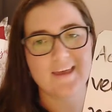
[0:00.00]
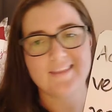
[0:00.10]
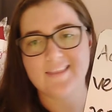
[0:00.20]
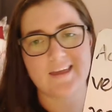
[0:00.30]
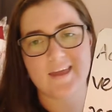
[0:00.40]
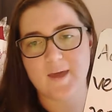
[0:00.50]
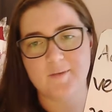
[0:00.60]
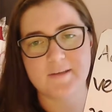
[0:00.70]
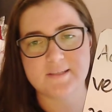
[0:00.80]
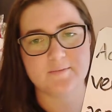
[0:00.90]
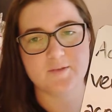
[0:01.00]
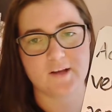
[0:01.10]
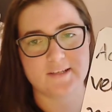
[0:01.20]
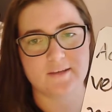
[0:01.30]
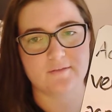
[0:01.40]
That can't be
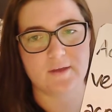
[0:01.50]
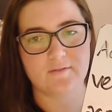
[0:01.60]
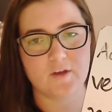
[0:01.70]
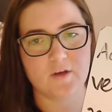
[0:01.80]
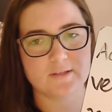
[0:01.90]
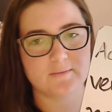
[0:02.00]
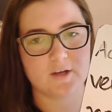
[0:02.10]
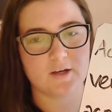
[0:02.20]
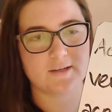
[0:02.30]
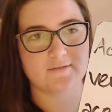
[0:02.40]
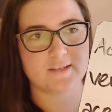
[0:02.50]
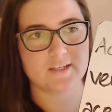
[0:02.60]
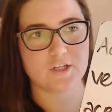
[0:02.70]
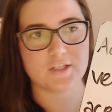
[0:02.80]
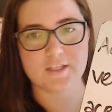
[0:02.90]
subjunctive. We have no subjunctives that
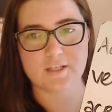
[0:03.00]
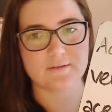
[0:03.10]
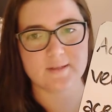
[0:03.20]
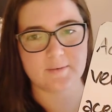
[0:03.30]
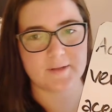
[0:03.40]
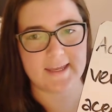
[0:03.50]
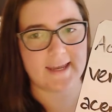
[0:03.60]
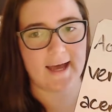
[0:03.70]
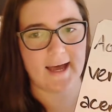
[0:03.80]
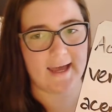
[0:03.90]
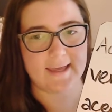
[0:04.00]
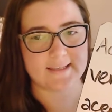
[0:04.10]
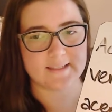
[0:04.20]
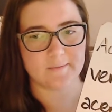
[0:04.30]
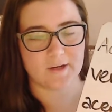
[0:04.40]
just use the plain I
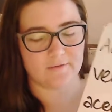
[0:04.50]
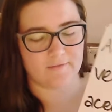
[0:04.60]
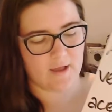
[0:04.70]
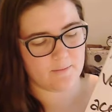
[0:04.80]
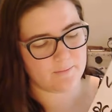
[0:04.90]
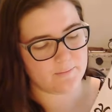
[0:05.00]
as a middle vowel.